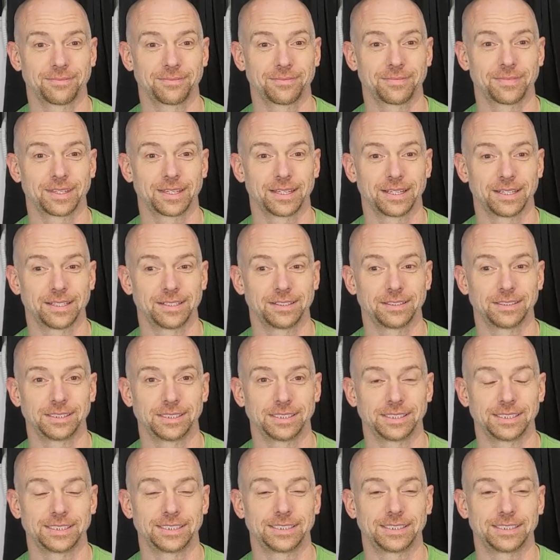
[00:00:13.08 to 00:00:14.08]

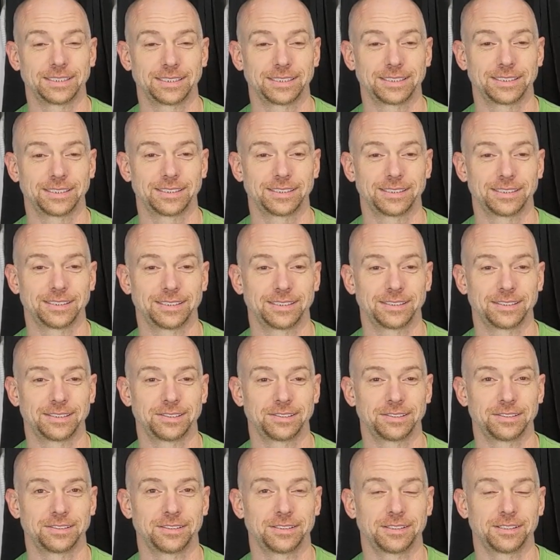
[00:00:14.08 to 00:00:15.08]

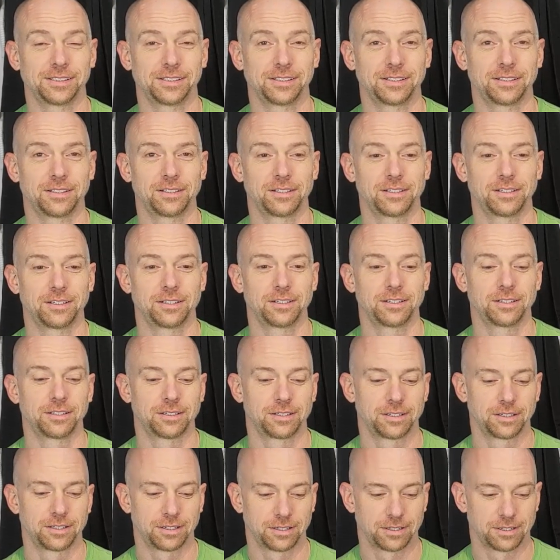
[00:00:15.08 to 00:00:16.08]

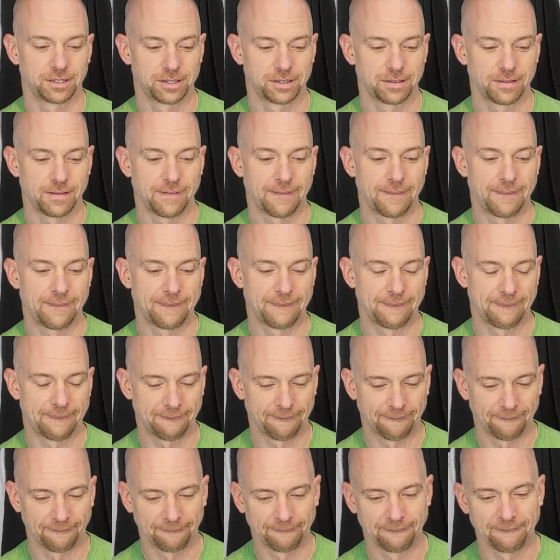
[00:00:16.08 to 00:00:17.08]

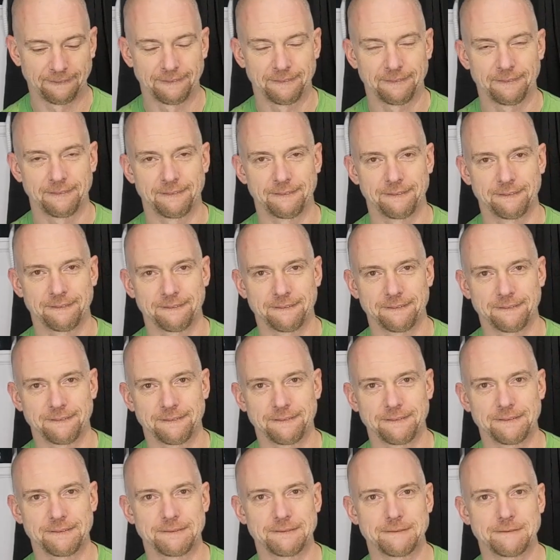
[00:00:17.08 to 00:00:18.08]

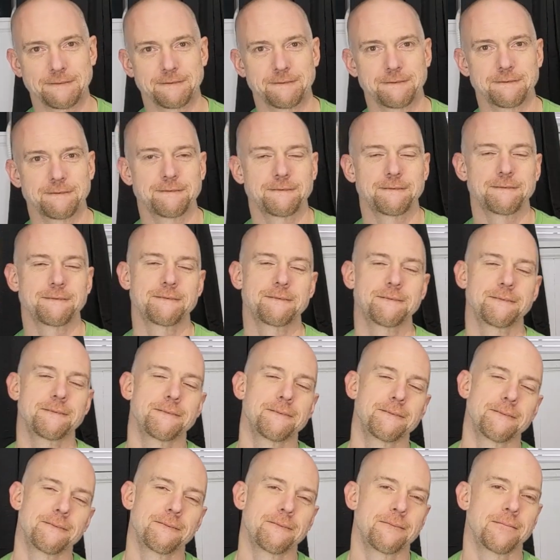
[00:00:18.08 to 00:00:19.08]

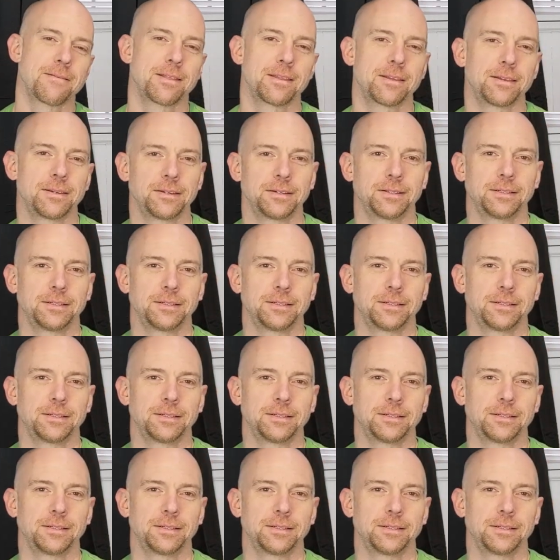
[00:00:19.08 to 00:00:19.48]
No words are spoken by the person on screen.